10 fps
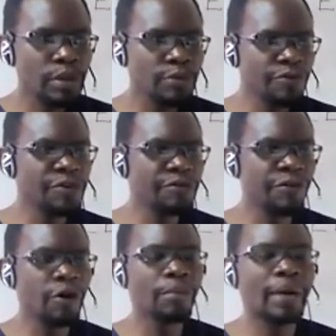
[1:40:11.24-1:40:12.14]
free
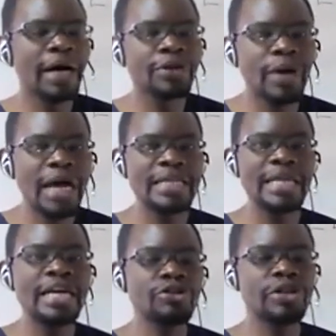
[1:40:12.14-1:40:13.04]
from, you can
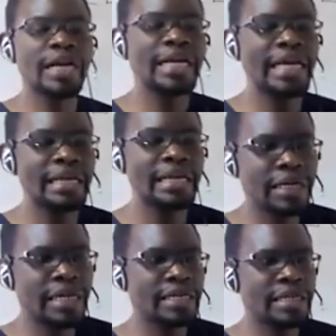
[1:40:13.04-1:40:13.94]
then totally
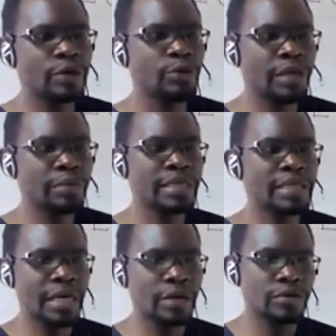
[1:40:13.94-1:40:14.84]
eliminate the leukemic
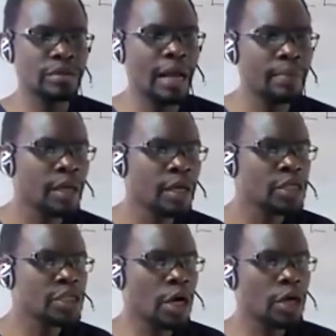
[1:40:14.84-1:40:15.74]
cells. Yeah.
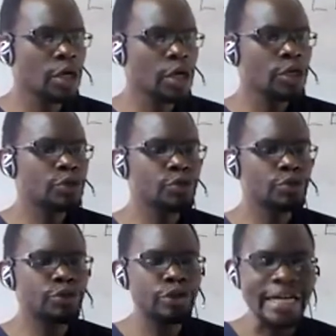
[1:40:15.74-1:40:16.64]
So
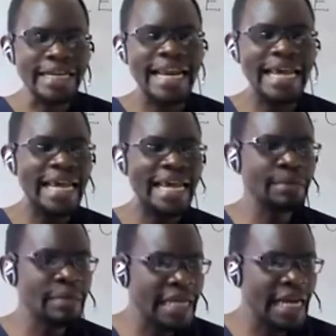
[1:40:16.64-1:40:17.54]
to totally
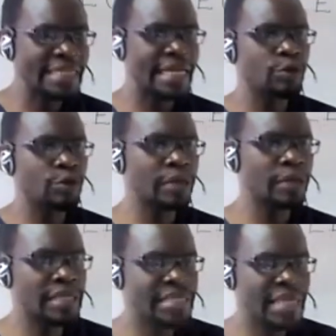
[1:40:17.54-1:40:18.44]
eliminate the
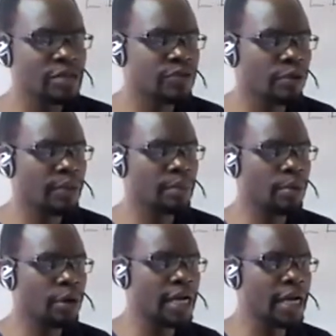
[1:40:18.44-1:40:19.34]
leukemic cells from the
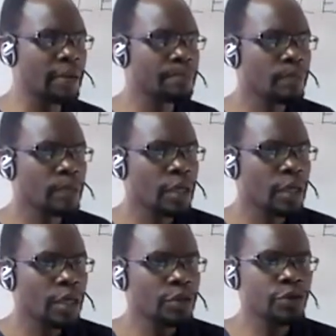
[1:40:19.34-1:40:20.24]
body,
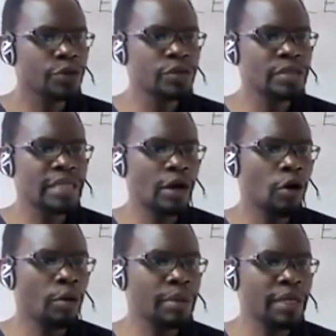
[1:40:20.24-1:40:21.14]
you use a
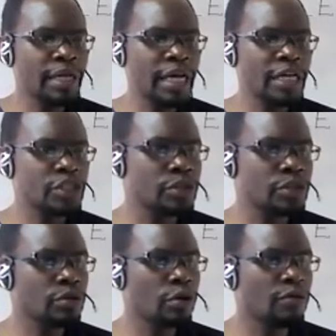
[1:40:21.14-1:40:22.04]

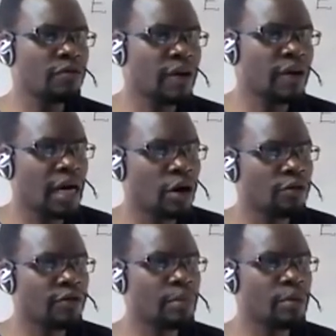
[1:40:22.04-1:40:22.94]
combination of
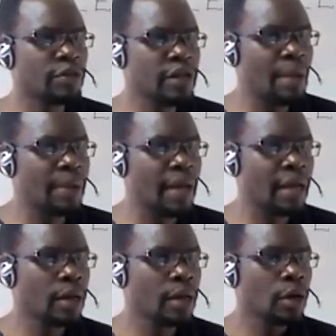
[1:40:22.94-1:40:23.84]
chemotherapy
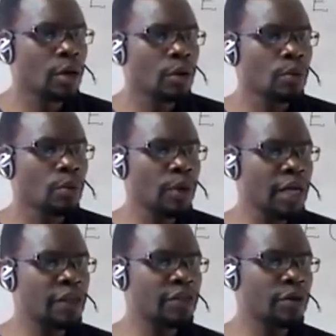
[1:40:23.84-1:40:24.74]

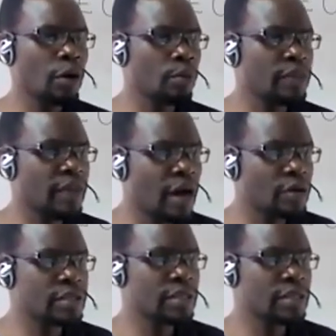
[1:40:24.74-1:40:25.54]
with or without